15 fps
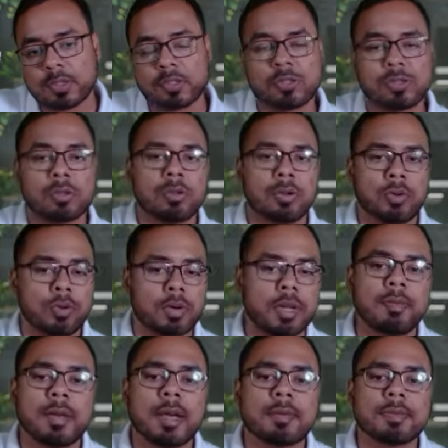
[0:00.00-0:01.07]
So
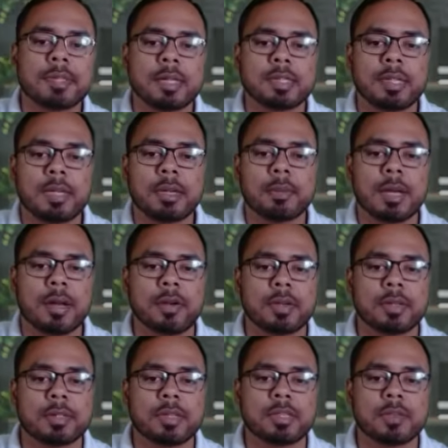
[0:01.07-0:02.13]
total we have 16
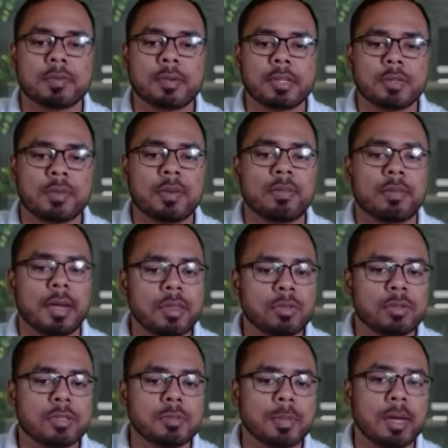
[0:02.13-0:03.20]
matrices. First we'll
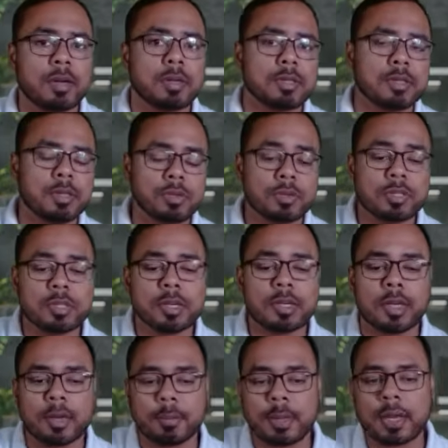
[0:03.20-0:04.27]
find those matrices whose
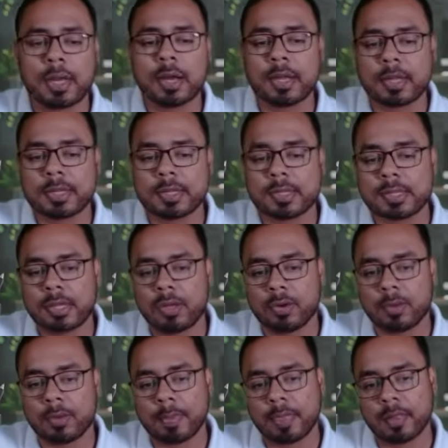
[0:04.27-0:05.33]
determinant is
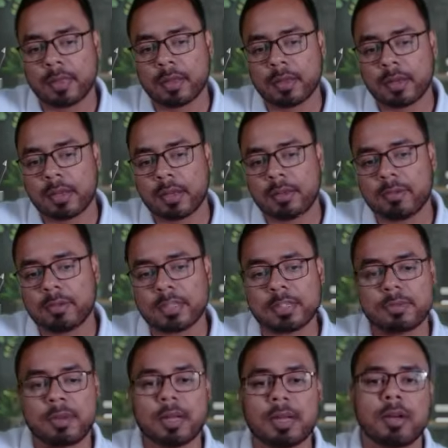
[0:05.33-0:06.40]
0. Right,
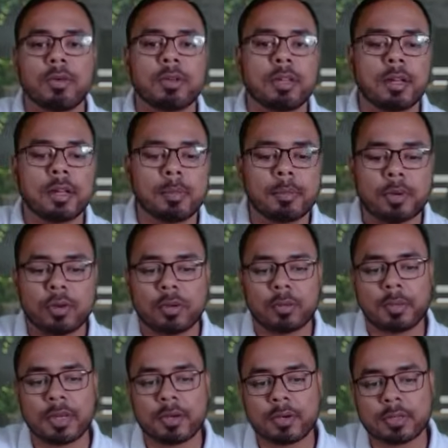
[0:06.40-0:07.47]
first we'll count the number
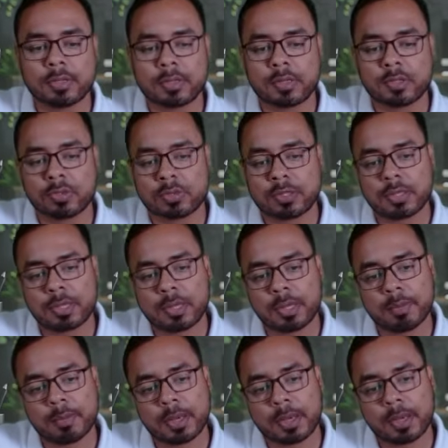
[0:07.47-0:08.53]
of matrices whose
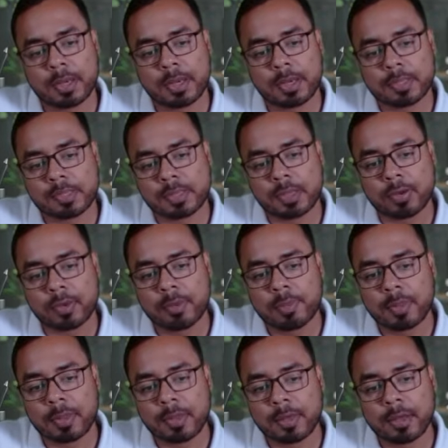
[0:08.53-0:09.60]
determinant is 0.
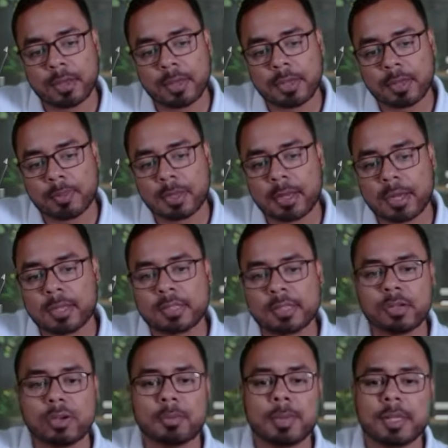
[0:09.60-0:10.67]
Determinant
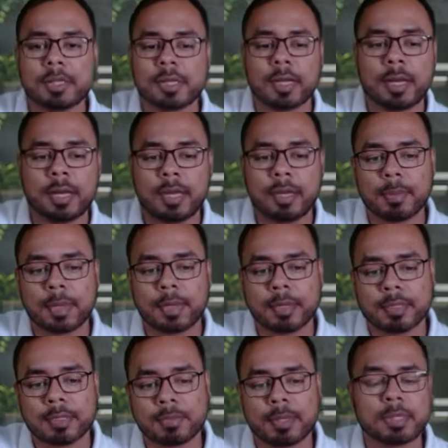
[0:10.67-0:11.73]
0 means AD
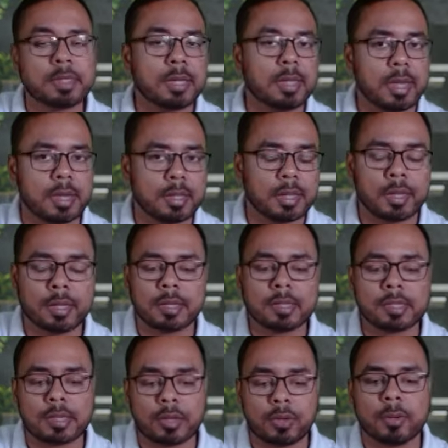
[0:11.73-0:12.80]
minus BC, that thing
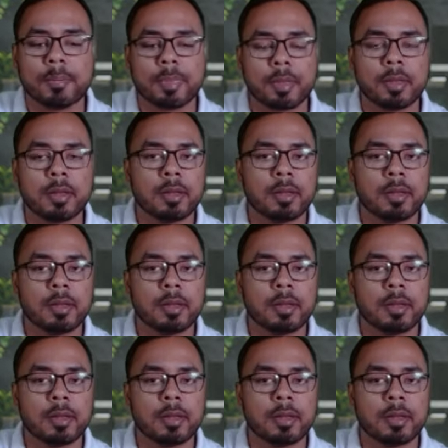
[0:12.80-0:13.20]
is 0.